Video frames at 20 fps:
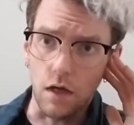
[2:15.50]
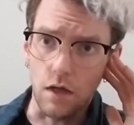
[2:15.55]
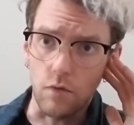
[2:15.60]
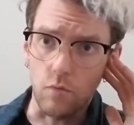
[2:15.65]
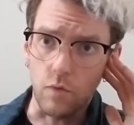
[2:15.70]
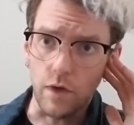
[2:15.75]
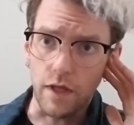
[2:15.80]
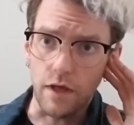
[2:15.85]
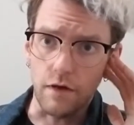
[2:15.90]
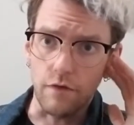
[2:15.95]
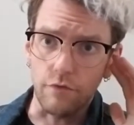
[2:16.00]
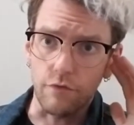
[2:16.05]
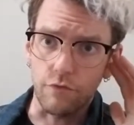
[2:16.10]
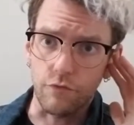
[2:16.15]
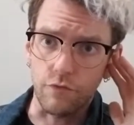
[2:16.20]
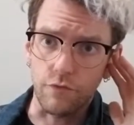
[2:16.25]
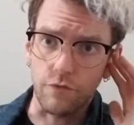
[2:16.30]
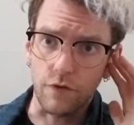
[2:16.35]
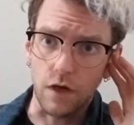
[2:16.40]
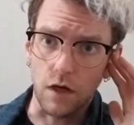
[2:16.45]
We have
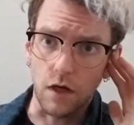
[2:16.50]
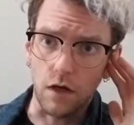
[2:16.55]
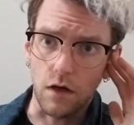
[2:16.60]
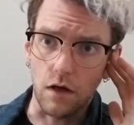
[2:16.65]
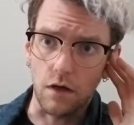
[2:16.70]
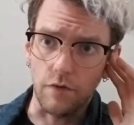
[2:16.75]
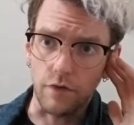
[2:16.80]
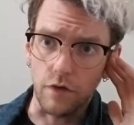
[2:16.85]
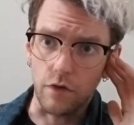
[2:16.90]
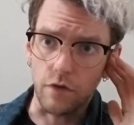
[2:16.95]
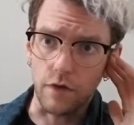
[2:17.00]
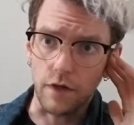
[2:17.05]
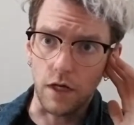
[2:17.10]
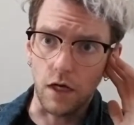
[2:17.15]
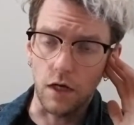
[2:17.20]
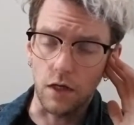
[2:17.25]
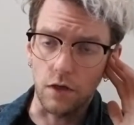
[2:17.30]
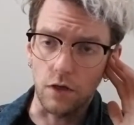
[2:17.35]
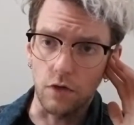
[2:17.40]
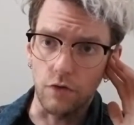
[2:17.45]
obviously
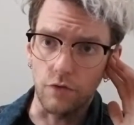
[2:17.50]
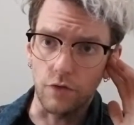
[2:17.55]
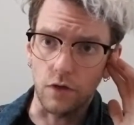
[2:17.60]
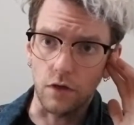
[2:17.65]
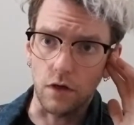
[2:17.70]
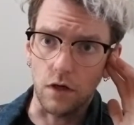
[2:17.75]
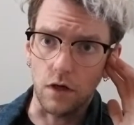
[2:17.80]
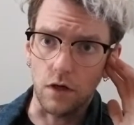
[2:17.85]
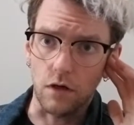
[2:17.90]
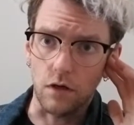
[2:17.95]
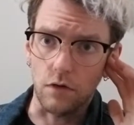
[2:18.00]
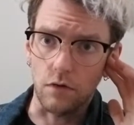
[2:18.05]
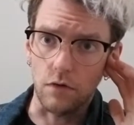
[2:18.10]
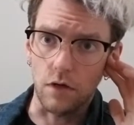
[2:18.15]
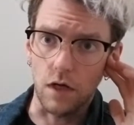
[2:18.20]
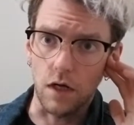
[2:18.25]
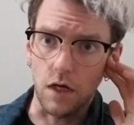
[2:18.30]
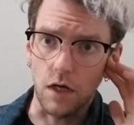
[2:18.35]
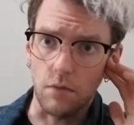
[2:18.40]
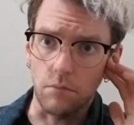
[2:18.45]
gone over
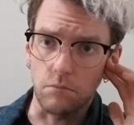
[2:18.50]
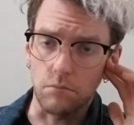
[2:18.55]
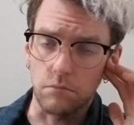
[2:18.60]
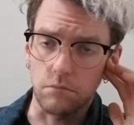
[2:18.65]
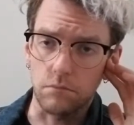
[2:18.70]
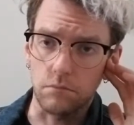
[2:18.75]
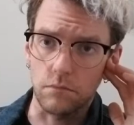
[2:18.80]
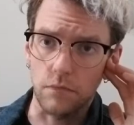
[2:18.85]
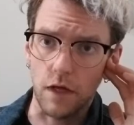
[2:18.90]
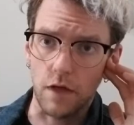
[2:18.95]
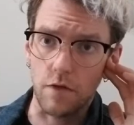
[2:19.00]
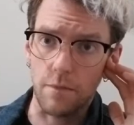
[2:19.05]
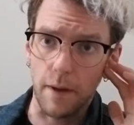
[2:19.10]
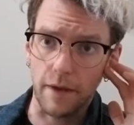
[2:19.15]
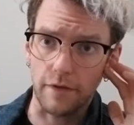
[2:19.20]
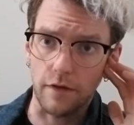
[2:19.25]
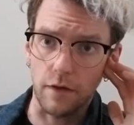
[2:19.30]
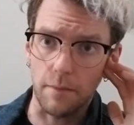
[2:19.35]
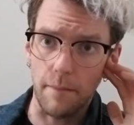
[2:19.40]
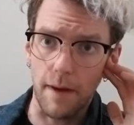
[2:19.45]
our
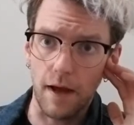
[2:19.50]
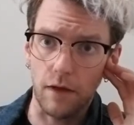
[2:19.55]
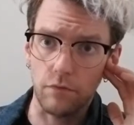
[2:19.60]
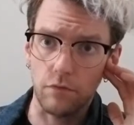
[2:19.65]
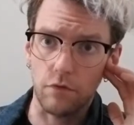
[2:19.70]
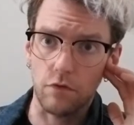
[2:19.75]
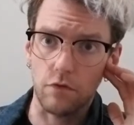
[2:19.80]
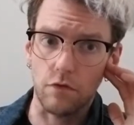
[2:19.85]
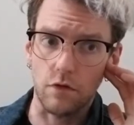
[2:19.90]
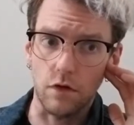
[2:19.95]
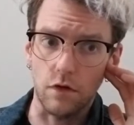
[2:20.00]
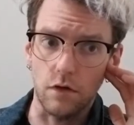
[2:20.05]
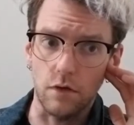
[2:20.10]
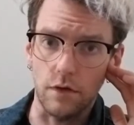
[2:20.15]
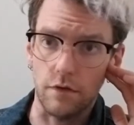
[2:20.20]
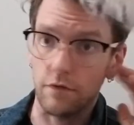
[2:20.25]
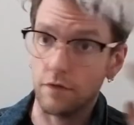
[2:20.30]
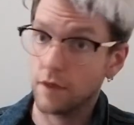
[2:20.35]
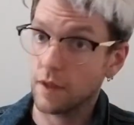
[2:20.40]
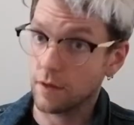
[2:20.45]
expected amount, so
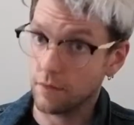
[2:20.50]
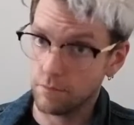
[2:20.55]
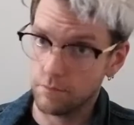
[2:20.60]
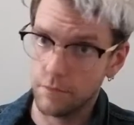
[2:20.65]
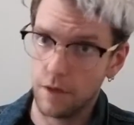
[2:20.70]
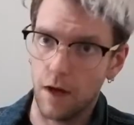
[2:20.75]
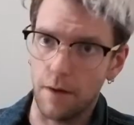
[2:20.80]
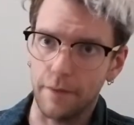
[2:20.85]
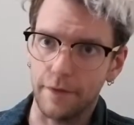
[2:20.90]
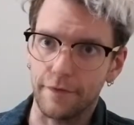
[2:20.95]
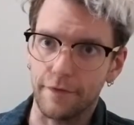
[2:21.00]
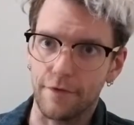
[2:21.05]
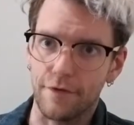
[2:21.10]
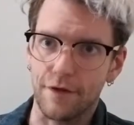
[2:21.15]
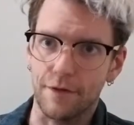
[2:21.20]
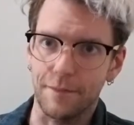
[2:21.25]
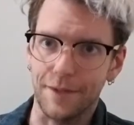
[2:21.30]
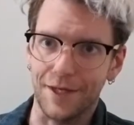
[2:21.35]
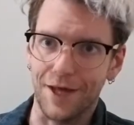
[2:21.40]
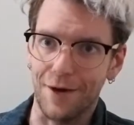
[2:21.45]
it's going
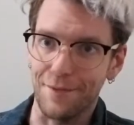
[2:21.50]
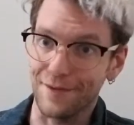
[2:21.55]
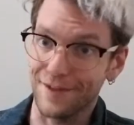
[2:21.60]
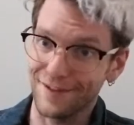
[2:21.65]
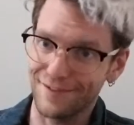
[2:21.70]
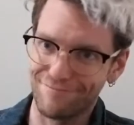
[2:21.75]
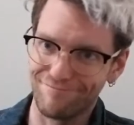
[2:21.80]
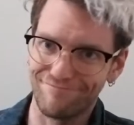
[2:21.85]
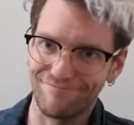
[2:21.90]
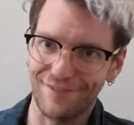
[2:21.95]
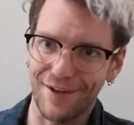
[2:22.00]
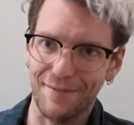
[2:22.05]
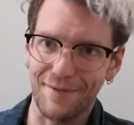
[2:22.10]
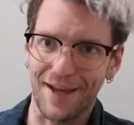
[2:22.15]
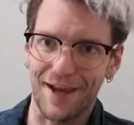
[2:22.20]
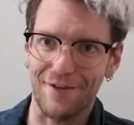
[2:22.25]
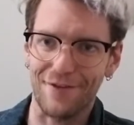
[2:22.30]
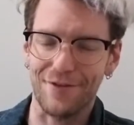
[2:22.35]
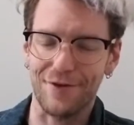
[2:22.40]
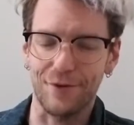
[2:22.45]
to be coming
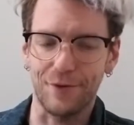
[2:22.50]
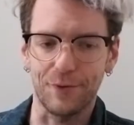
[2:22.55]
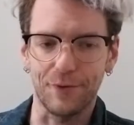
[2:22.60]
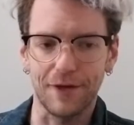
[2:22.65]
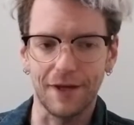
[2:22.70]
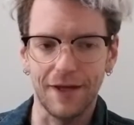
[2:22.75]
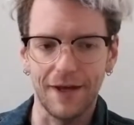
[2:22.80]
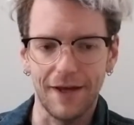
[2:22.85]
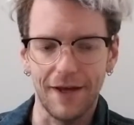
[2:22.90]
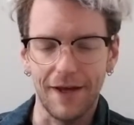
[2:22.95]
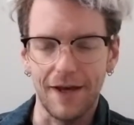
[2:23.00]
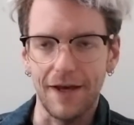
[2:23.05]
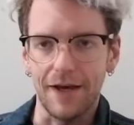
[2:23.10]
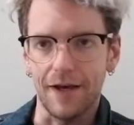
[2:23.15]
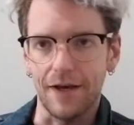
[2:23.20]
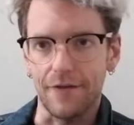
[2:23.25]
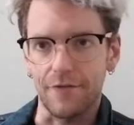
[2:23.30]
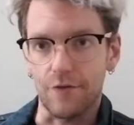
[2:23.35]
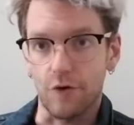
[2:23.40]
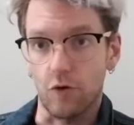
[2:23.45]
out soon.
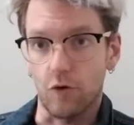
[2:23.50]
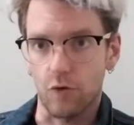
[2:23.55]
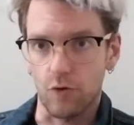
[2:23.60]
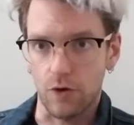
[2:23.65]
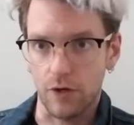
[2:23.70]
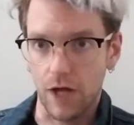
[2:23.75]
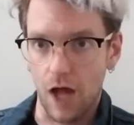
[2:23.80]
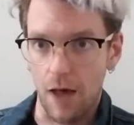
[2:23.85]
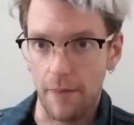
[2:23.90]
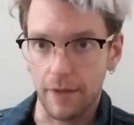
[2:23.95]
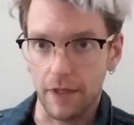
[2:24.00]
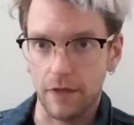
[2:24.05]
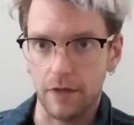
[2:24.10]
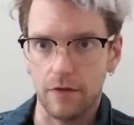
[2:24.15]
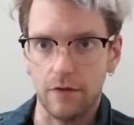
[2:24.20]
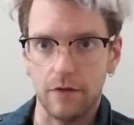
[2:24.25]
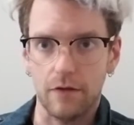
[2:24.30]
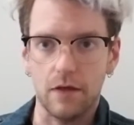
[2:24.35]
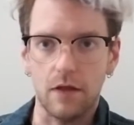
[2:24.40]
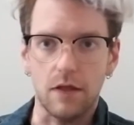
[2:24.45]
It's a horror comic.
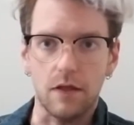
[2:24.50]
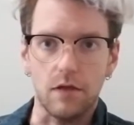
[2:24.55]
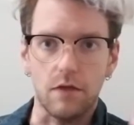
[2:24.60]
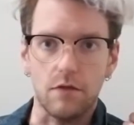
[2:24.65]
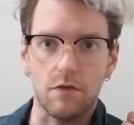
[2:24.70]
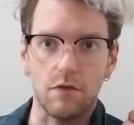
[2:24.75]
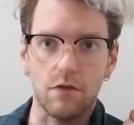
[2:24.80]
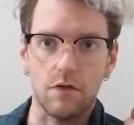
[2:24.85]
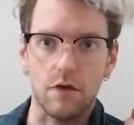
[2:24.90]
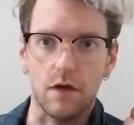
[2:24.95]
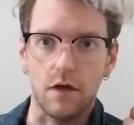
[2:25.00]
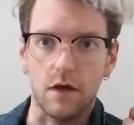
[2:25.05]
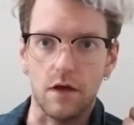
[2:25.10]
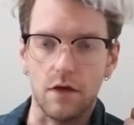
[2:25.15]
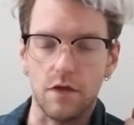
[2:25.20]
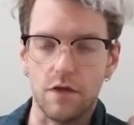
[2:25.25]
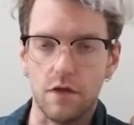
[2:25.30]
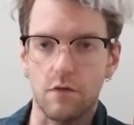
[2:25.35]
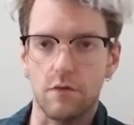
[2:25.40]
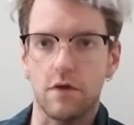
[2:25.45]
It's a
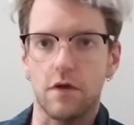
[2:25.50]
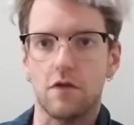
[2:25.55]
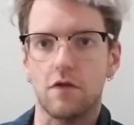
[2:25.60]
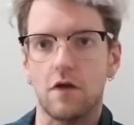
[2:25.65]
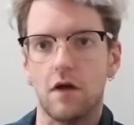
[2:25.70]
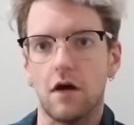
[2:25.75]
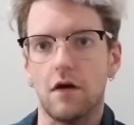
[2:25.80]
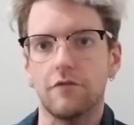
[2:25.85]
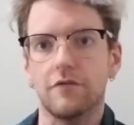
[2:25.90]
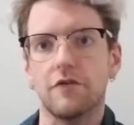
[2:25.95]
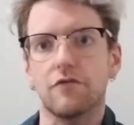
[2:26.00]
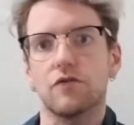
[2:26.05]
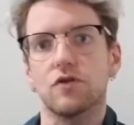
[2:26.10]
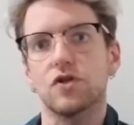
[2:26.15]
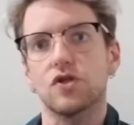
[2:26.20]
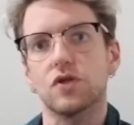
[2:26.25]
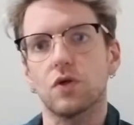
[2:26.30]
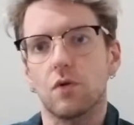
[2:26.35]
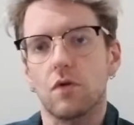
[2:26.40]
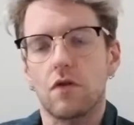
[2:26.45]
series of different
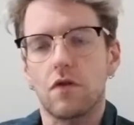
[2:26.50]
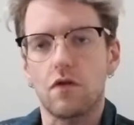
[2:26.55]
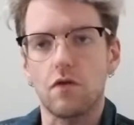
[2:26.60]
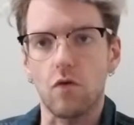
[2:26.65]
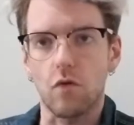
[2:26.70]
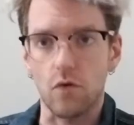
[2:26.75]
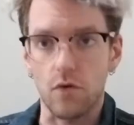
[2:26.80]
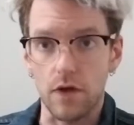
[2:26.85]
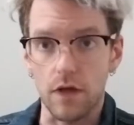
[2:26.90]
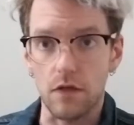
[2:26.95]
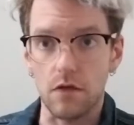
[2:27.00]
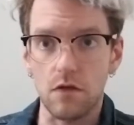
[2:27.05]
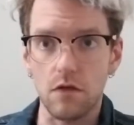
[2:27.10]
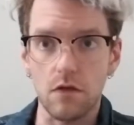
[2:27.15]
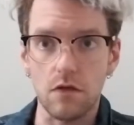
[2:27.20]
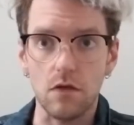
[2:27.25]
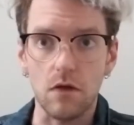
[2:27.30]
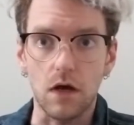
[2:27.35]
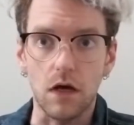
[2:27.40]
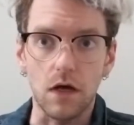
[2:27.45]
short
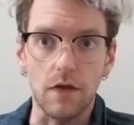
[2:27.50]
stories.